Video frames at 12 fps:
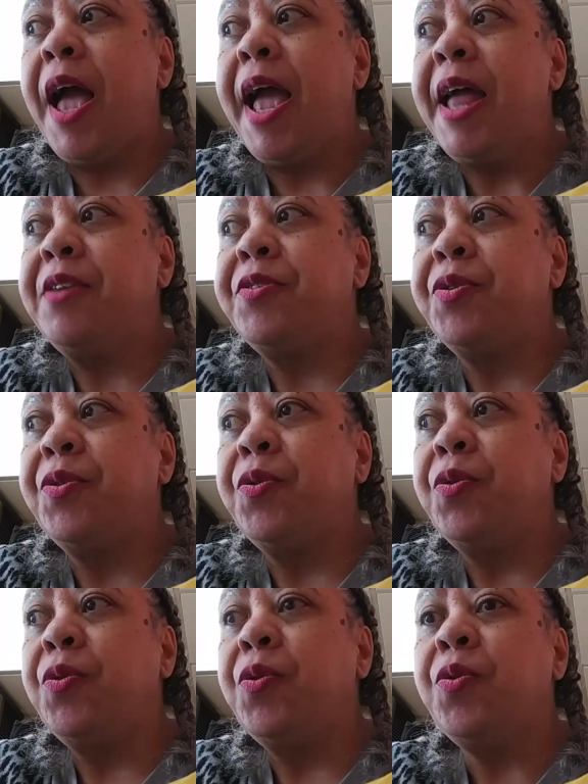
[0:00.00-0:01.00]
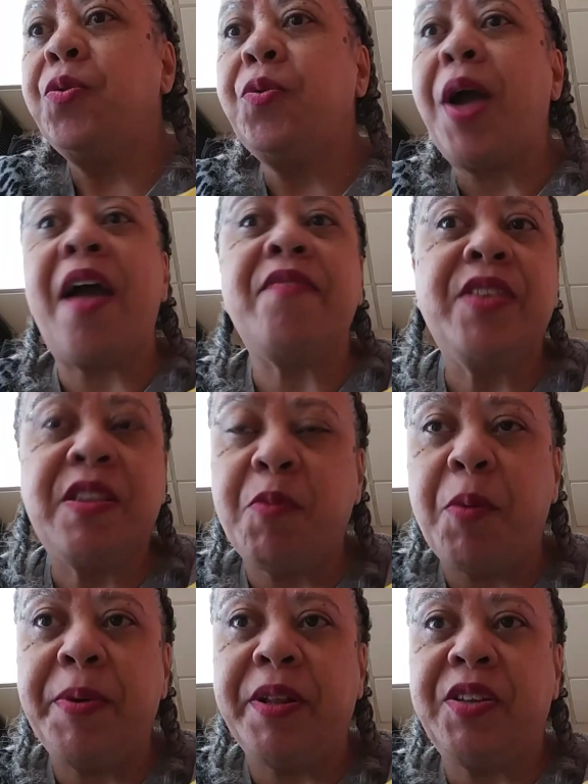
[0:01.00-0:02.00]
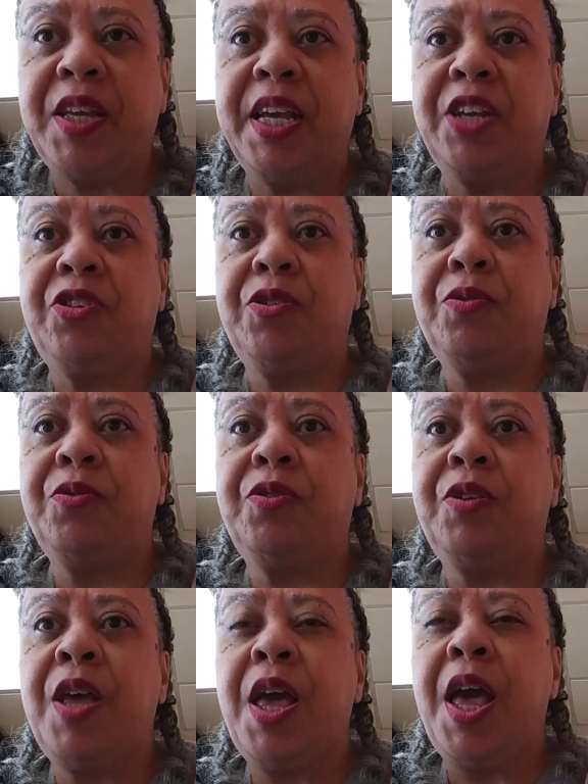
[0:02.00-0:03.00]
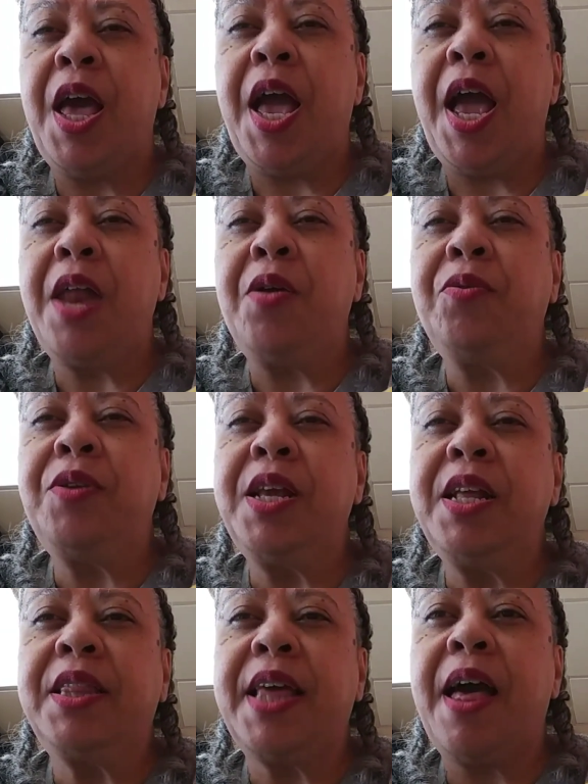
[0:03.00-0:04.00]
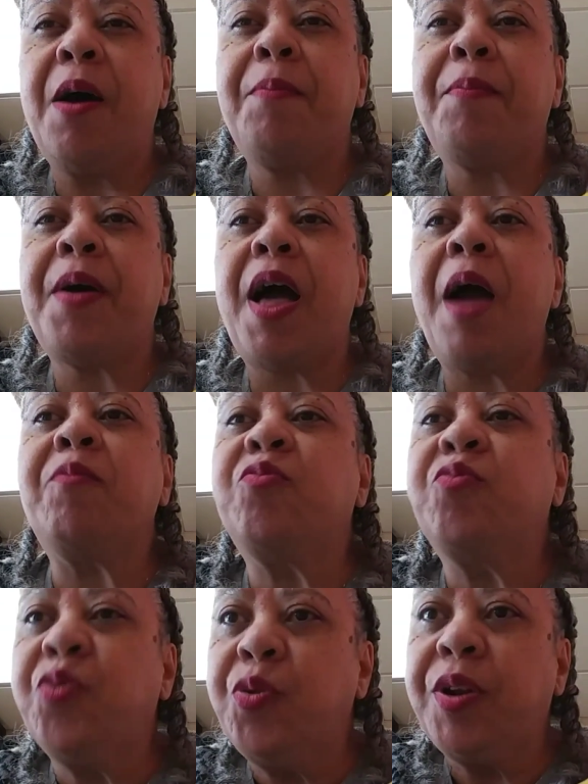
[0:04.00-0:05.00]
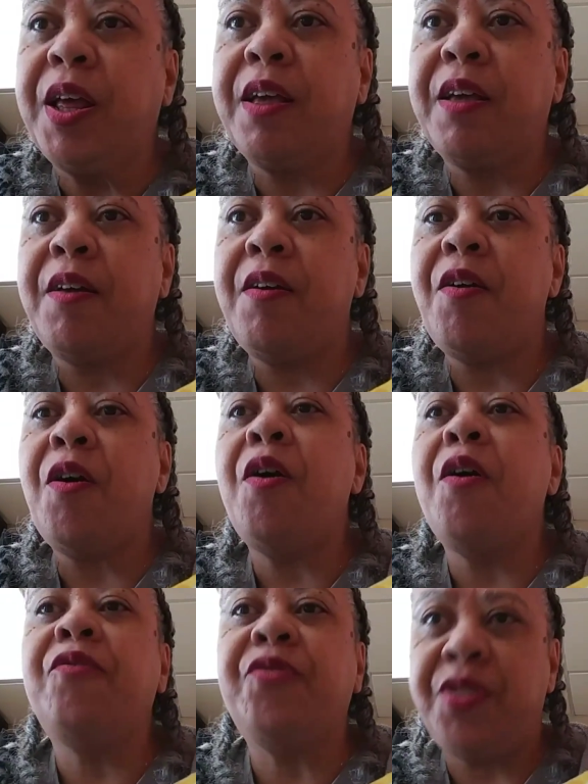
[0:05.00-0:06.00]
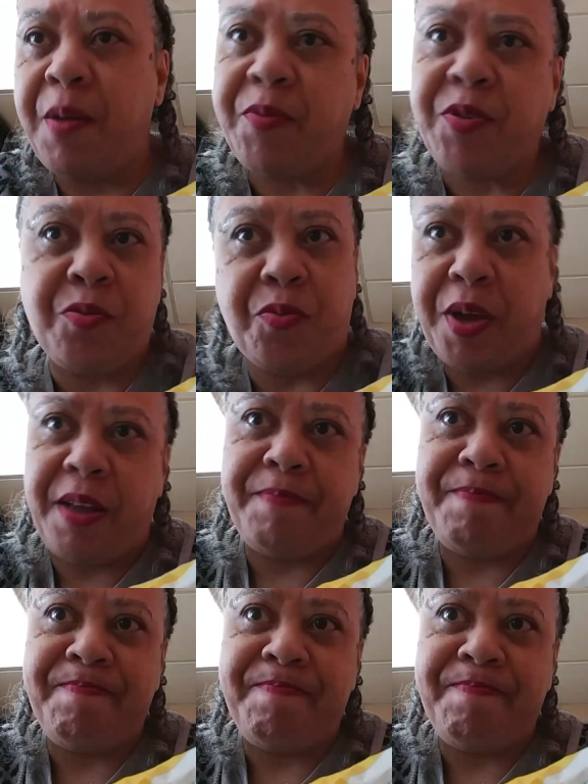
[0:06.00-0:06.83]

and who have these mobility issues and who need the help, I'm rooting for them to win.